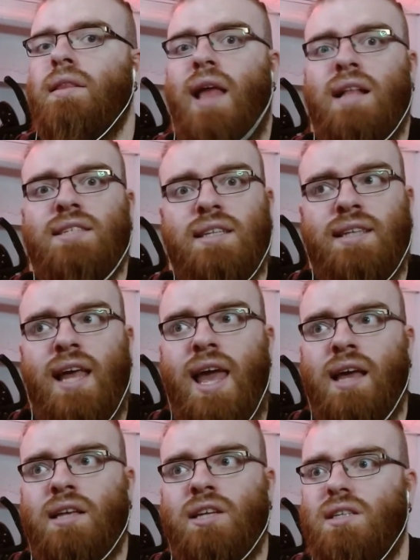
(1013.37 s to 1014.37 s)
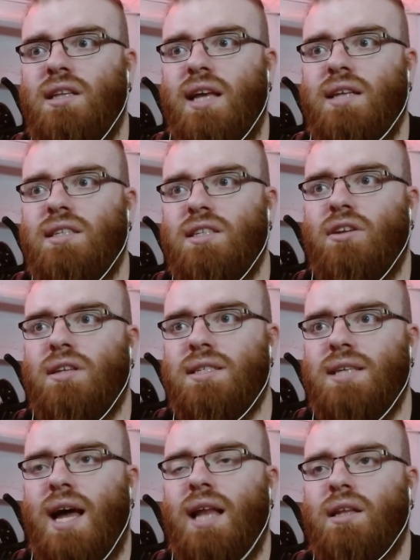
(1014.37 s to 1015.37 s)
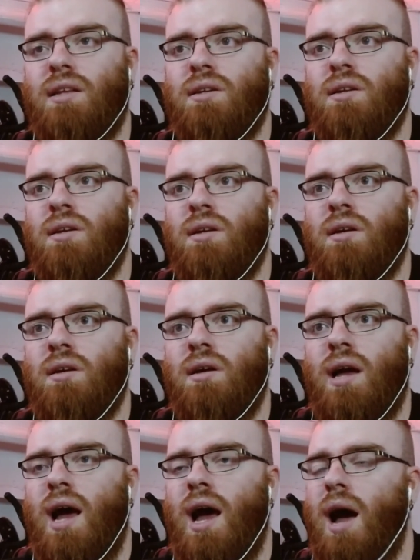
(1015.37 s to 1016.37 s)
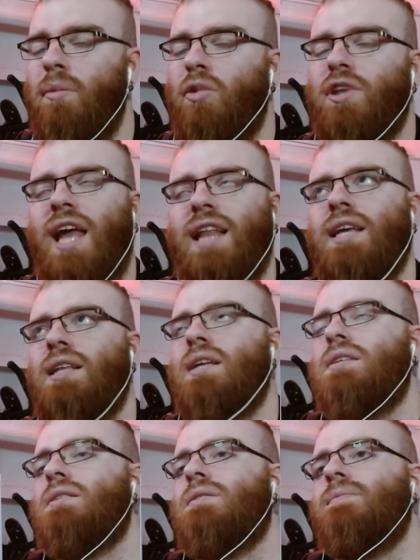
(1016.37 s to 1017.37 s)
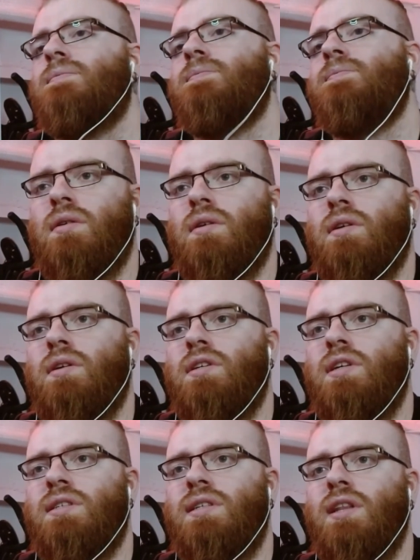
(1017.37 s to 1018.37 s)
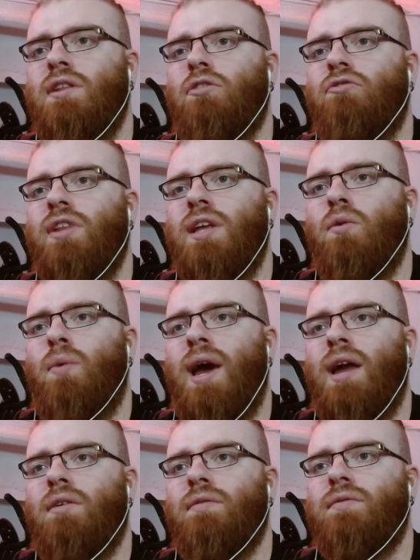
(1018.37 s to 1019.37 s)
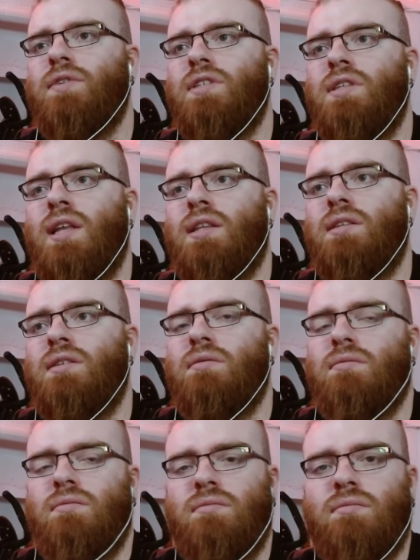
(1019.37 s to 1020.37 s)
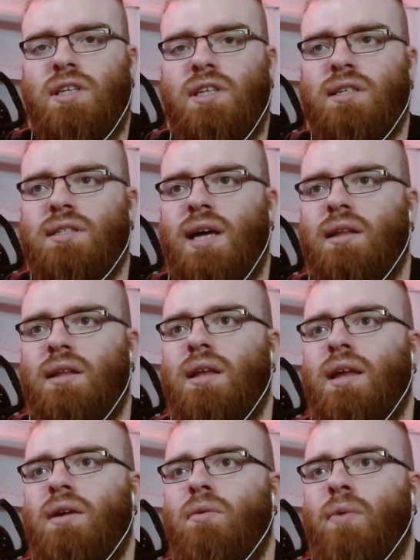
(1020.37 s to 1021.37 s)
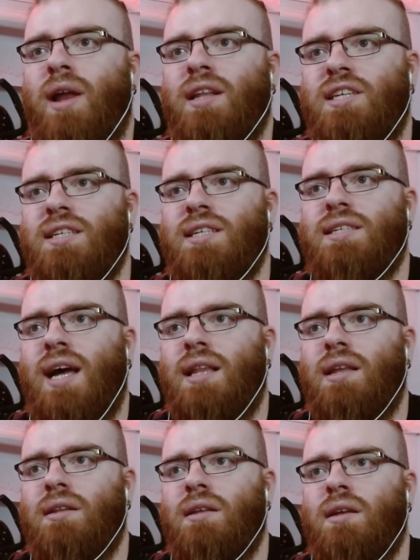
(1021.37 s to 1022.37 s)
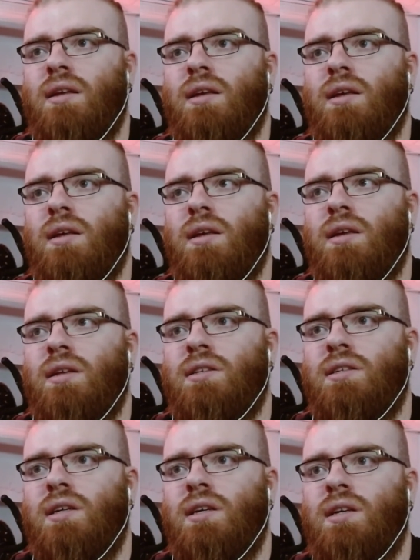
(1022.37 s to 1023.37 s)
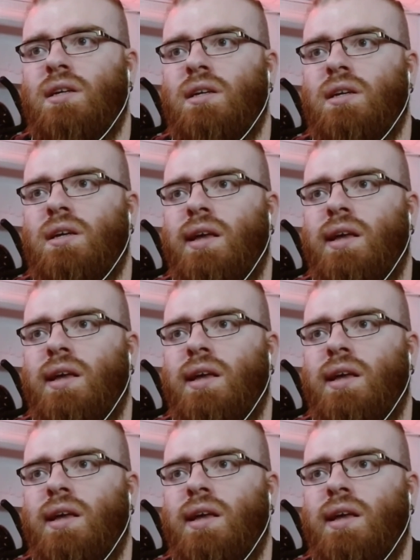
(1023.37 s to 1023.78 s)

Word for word: That's a thing. She thinks he's not a Cylon. I'm not getting this. She's still not really aware of that she's a Cylon. When she's a Cylon, she